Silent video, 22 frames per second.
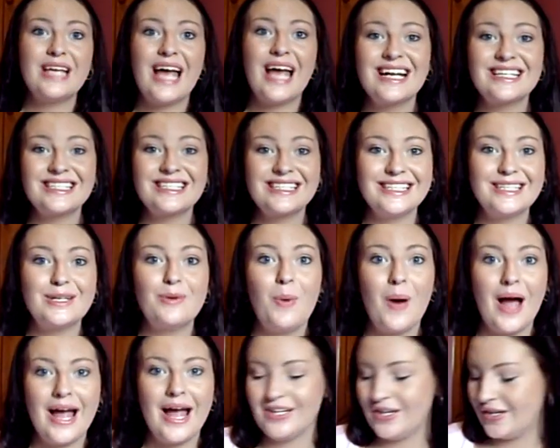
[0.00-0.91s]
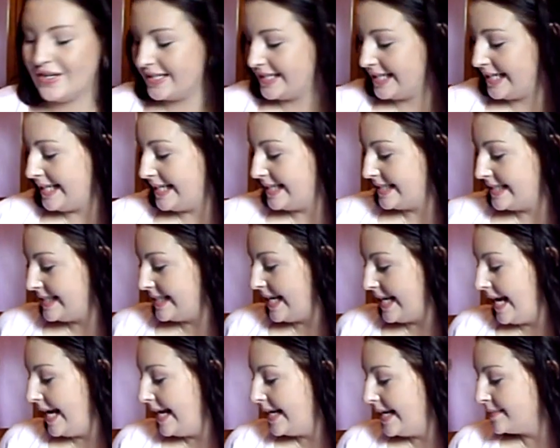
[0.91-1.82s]
actually quite hot here
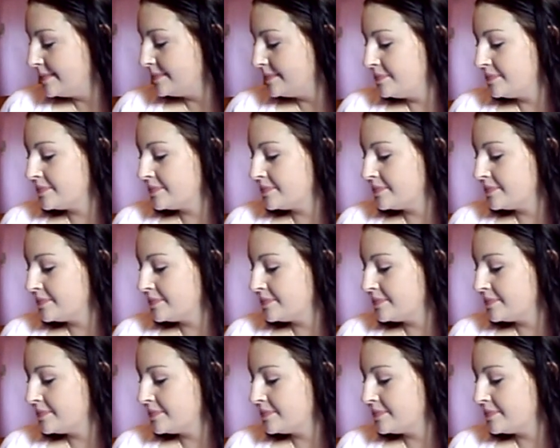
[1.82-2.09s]
today